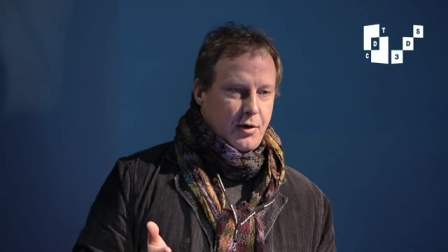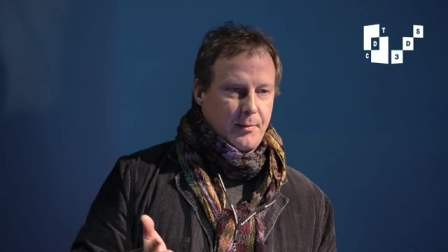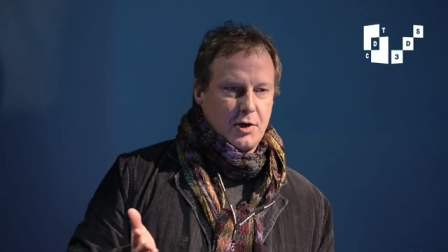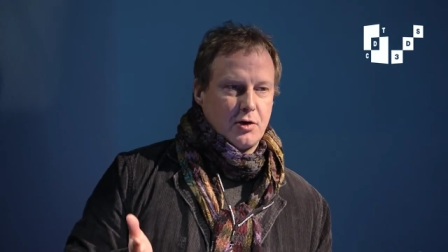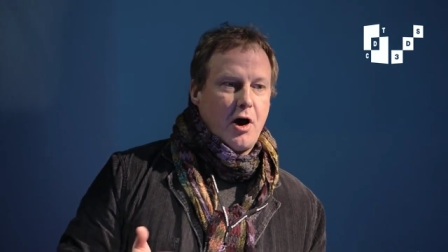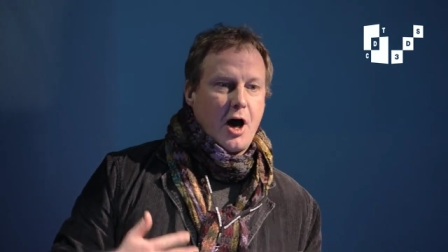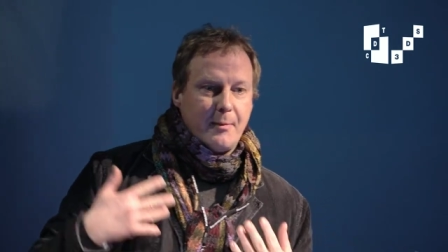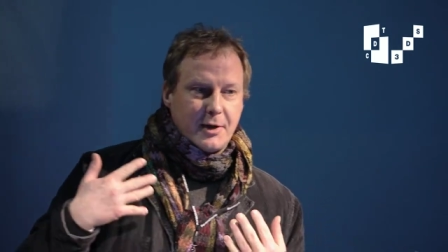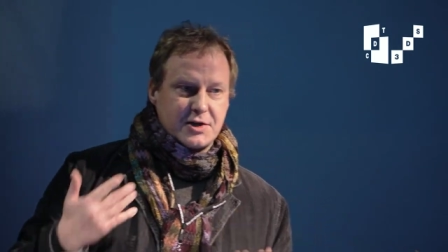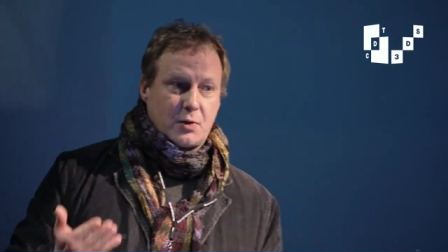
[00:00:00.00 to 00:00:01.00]
pop in your
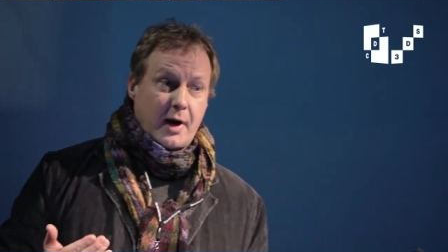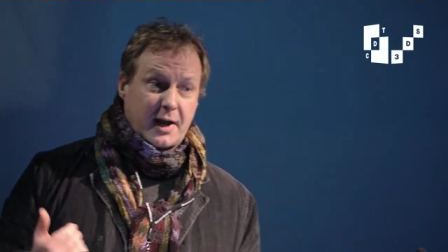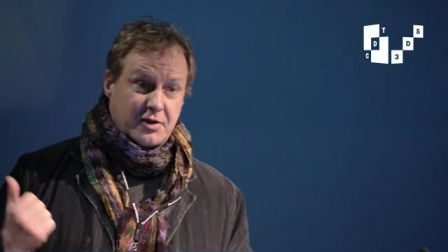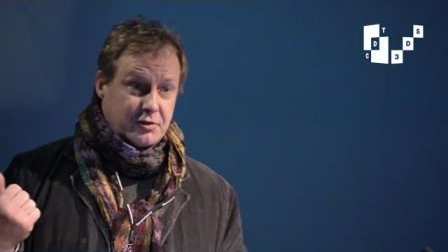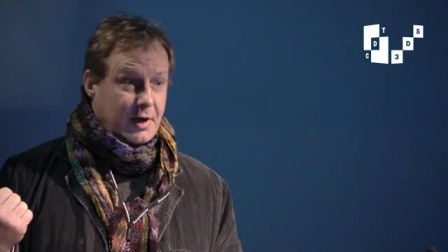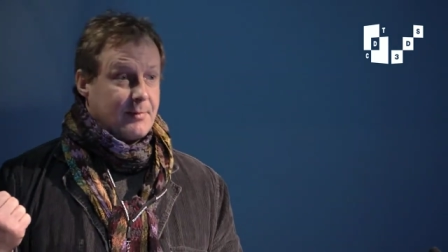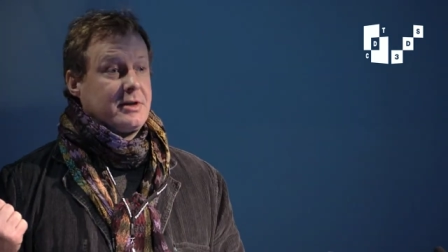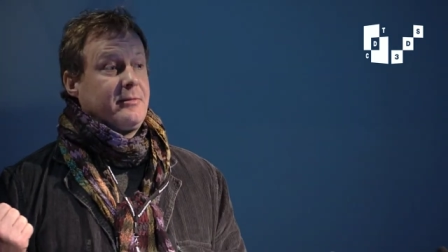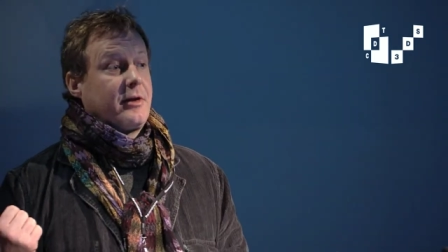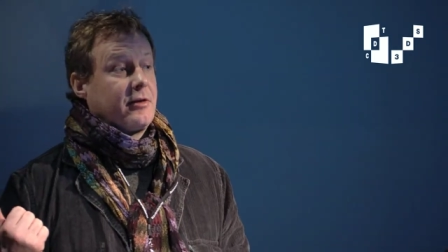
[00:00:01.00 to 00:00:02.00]
eye, but it's quite
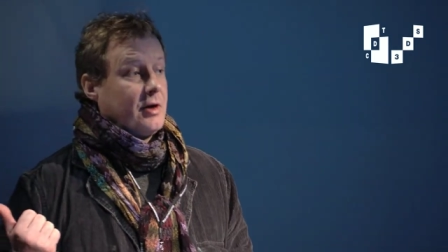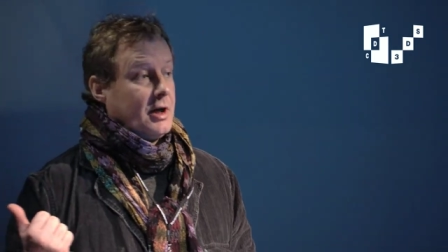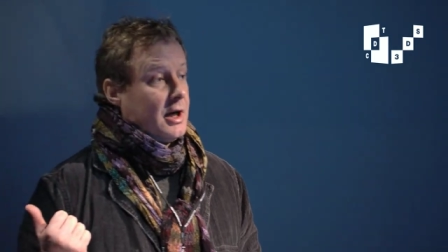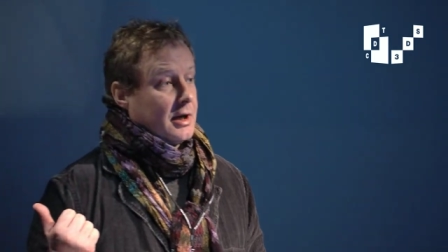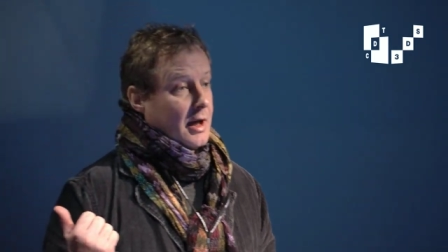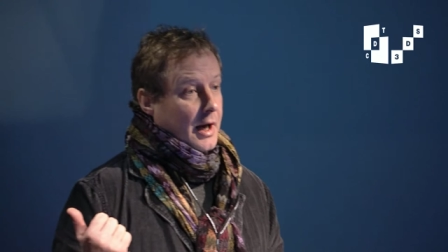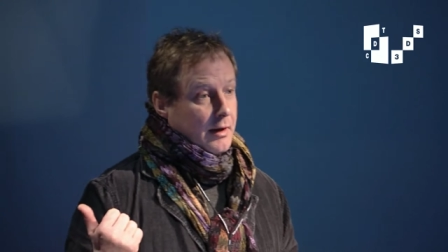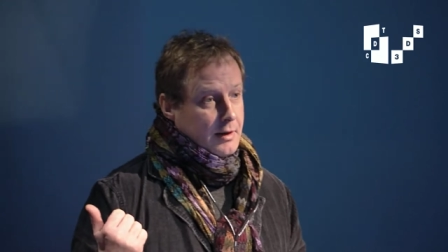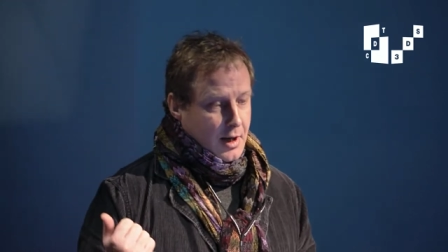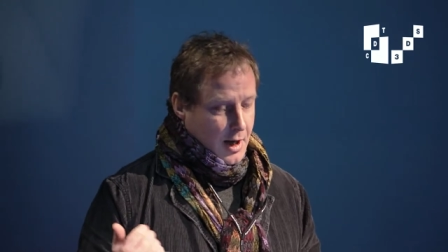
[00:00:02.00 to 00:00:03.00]
extreme, some of the 3D in
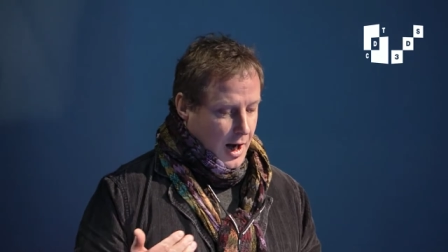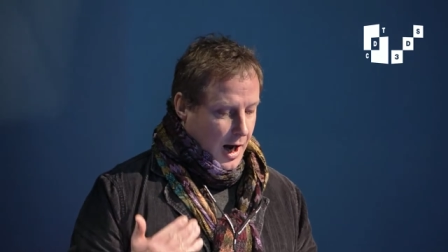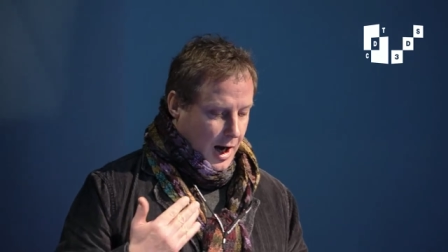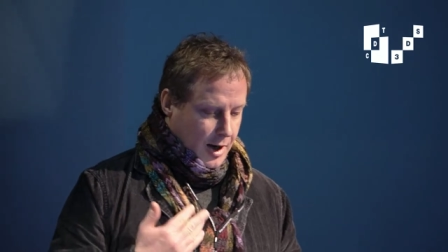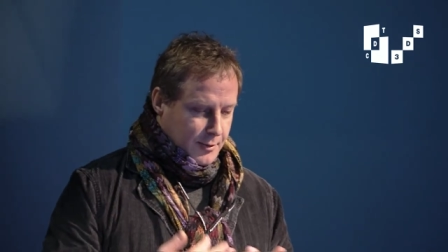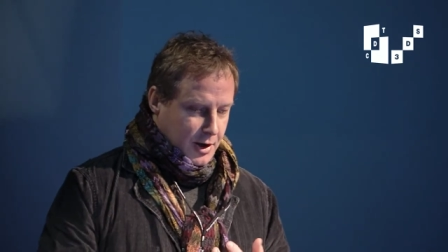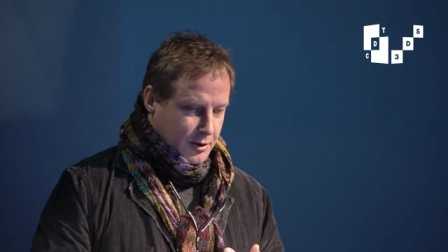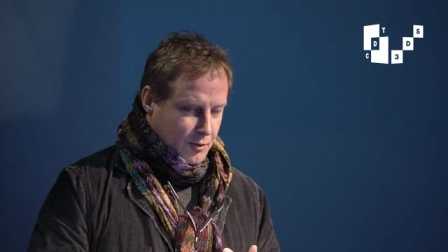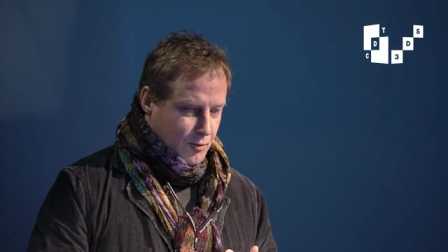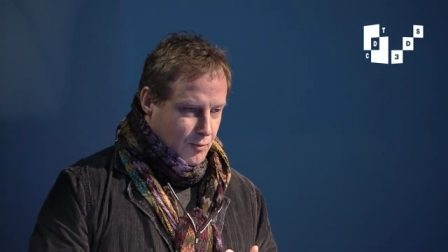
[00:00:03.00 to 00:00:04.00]
there.